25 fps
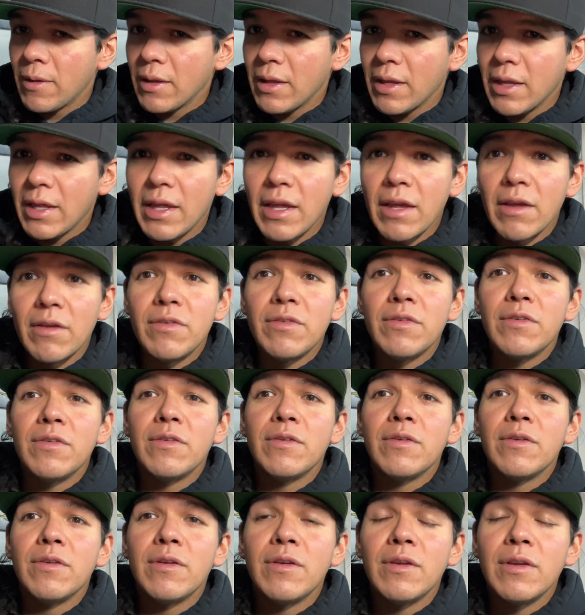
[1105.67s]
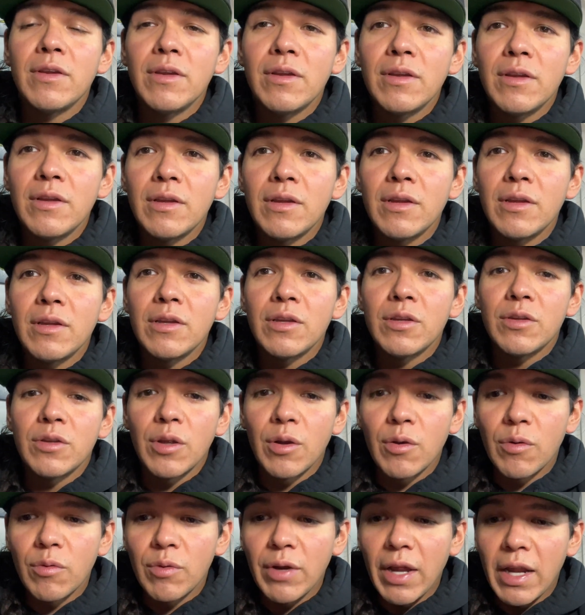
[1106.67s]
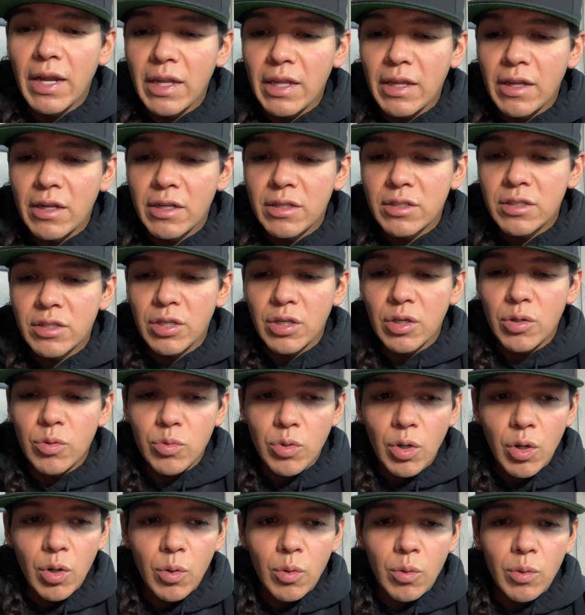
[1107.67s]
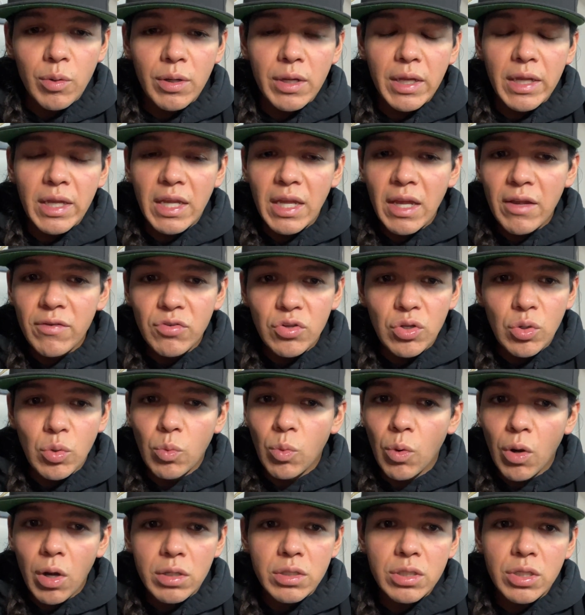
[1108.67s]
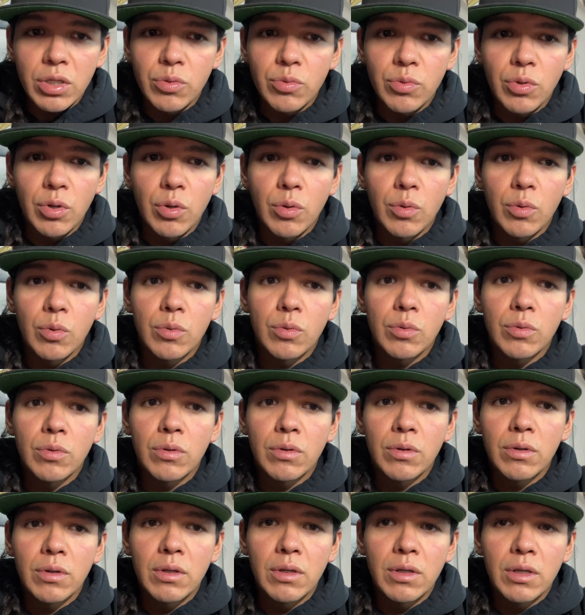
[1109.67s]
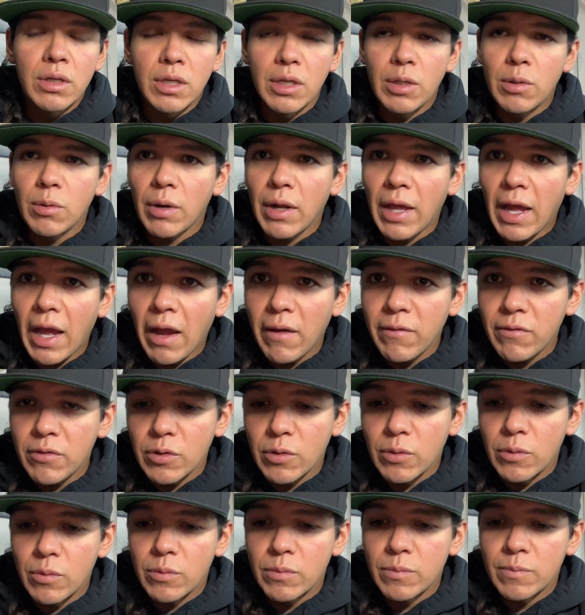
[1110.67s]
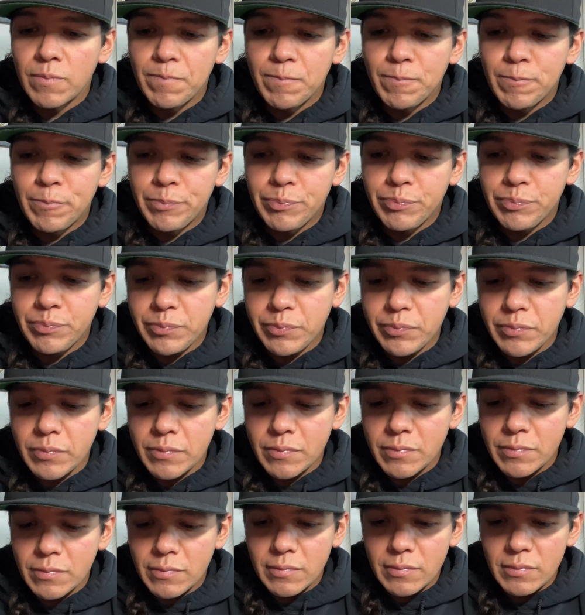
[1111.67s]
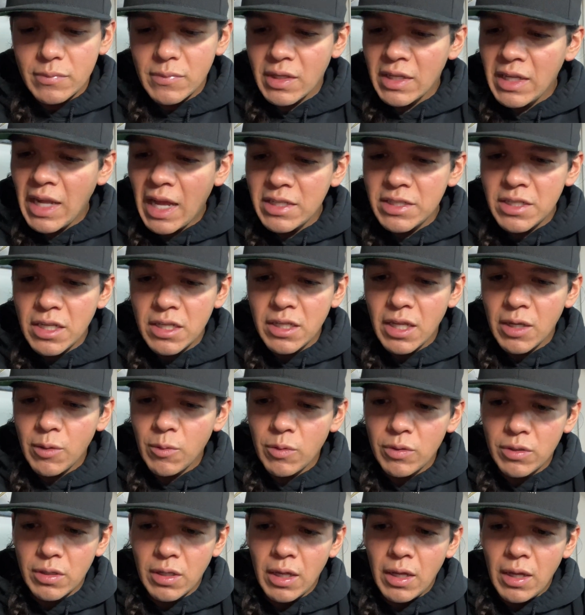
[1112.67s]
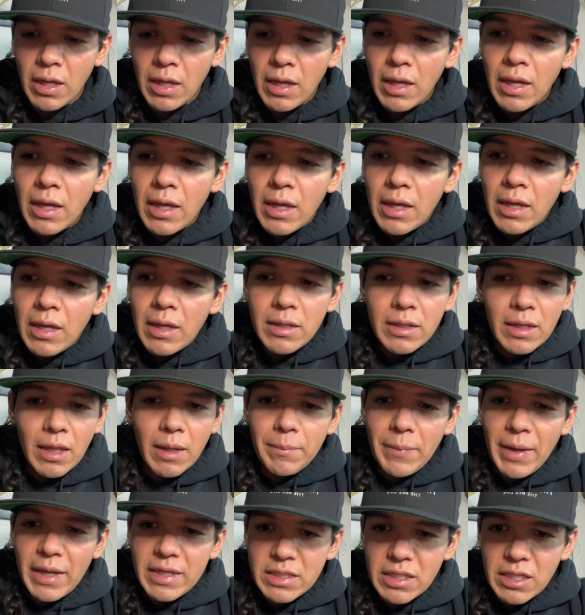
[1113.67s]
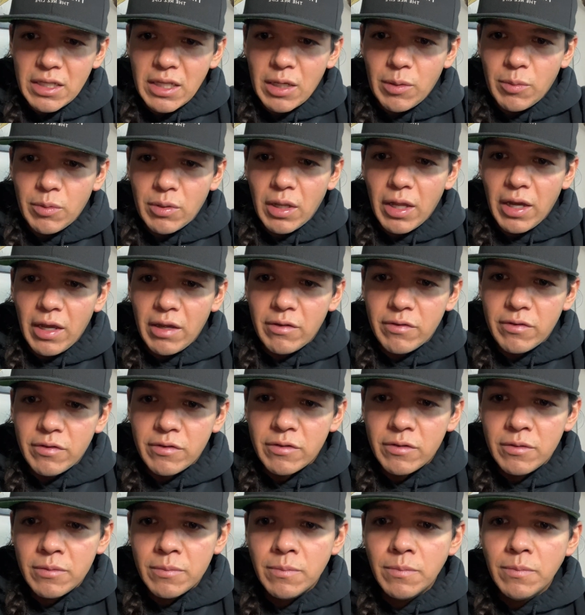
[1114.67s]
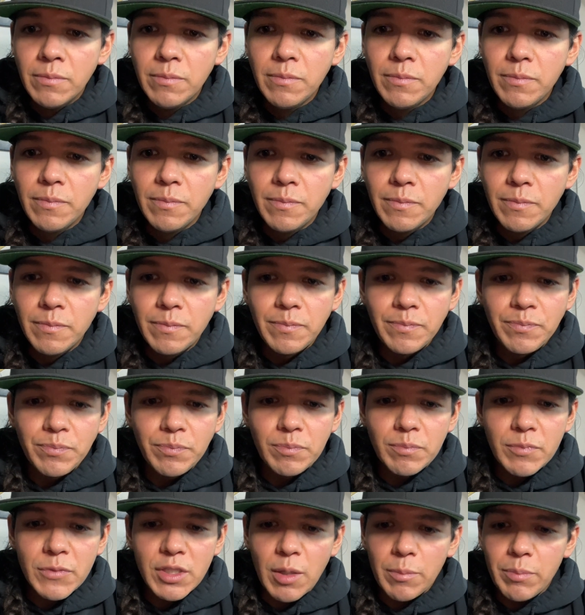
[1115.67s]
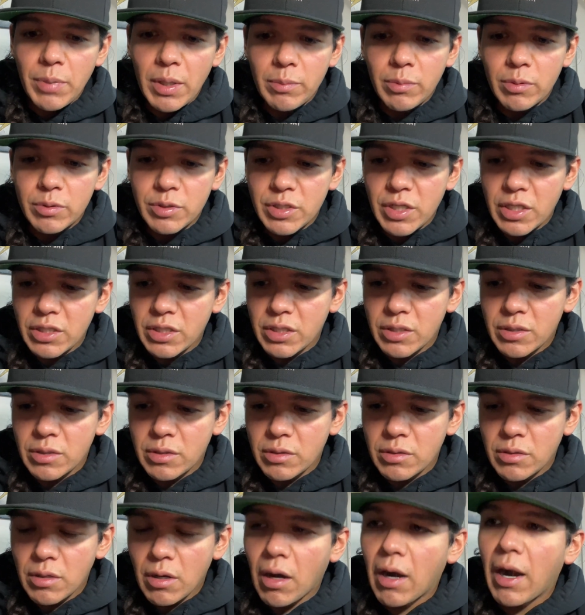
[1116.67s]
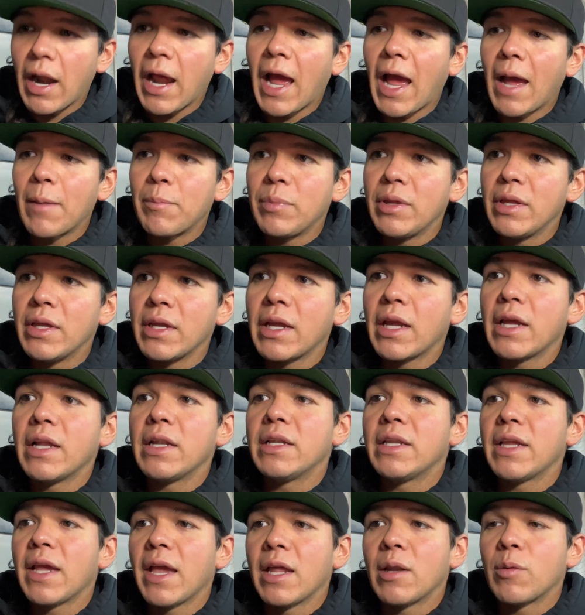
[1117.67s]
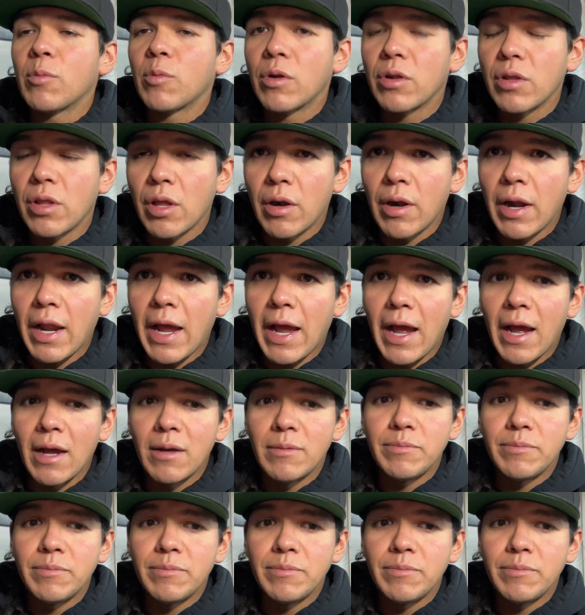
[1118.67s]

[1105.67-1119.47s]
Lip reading: If you're ready to grow, if you want to grow, you don't have to. That's the thing with the amazing thing with life. Some people just are happy and content where they're at.